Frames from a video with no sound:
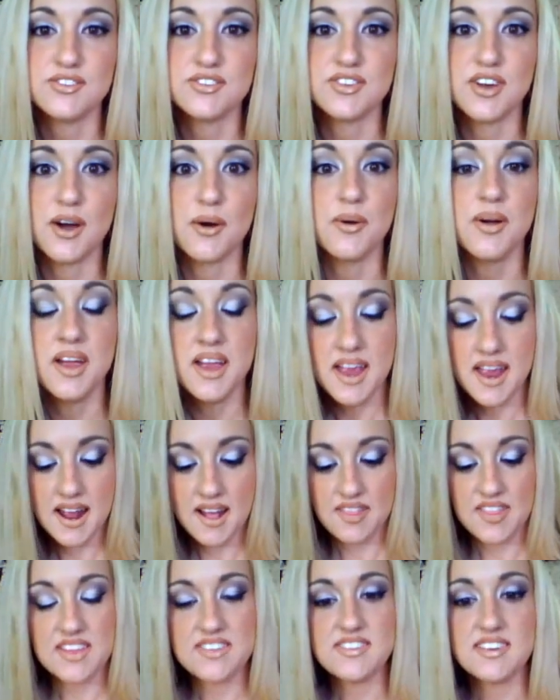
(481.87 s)
So
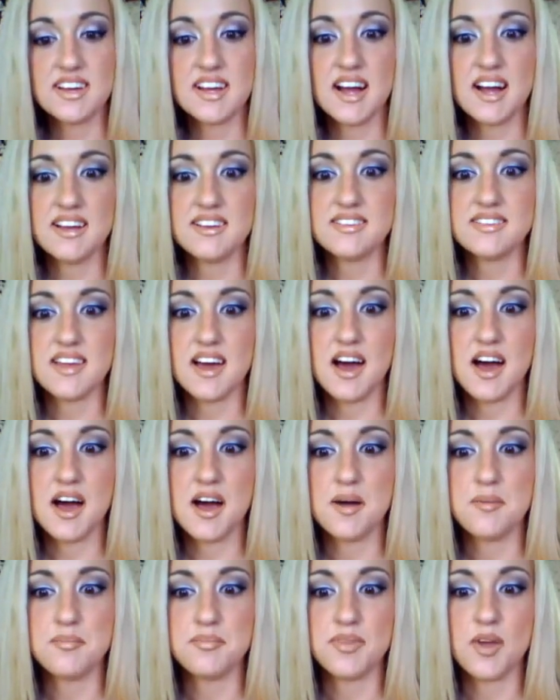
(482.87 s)
that's it, guys.
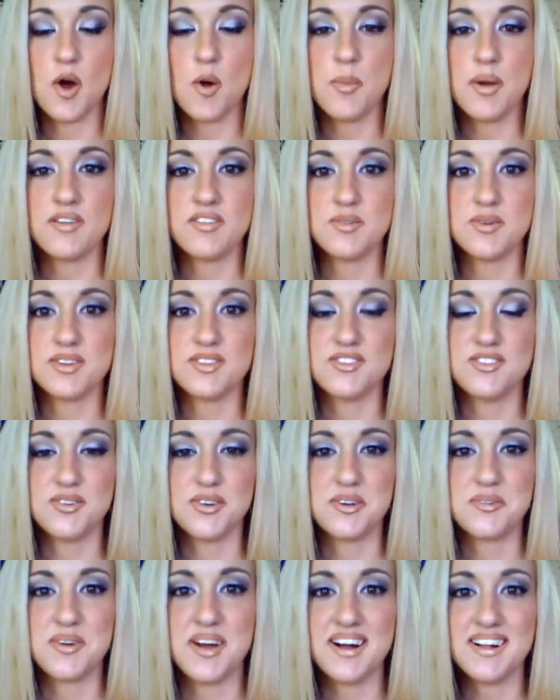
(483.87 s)
Um, hope everyone's
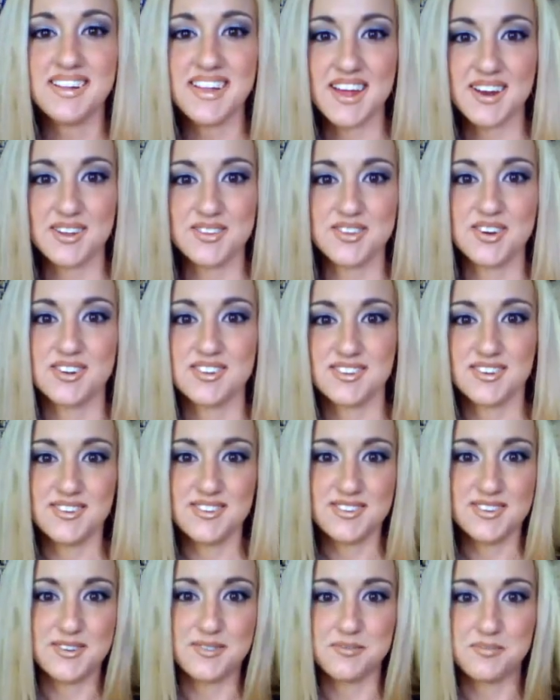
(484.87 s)
doing well, and I'll talk to y'all
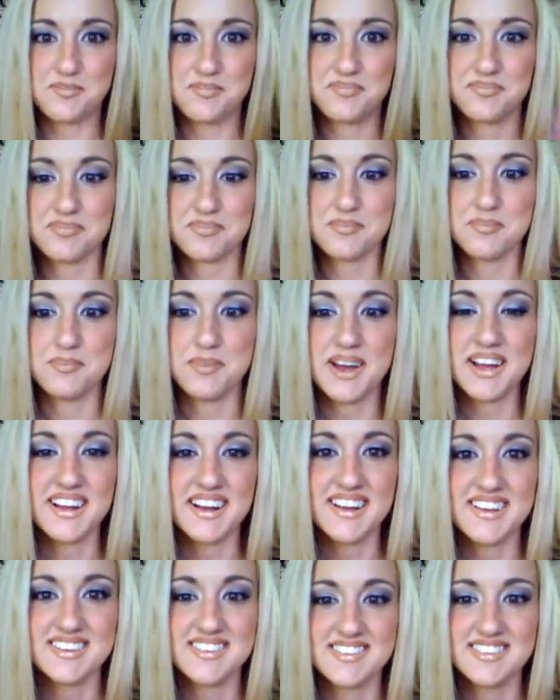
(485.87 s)
soon. Bye,
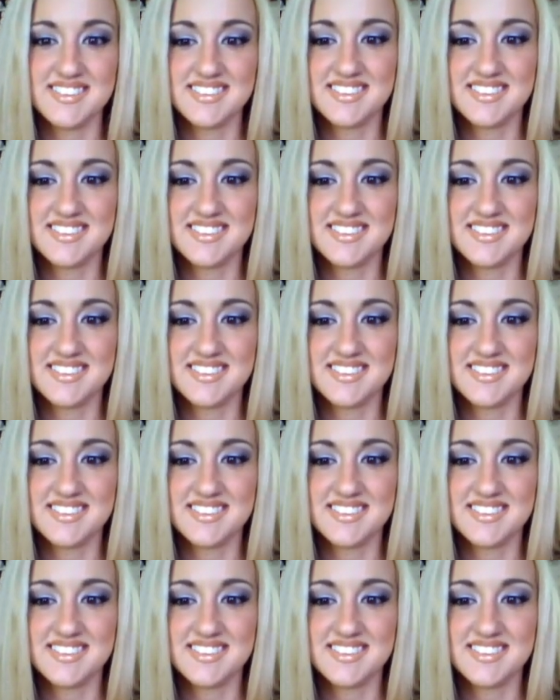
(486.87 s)
guys.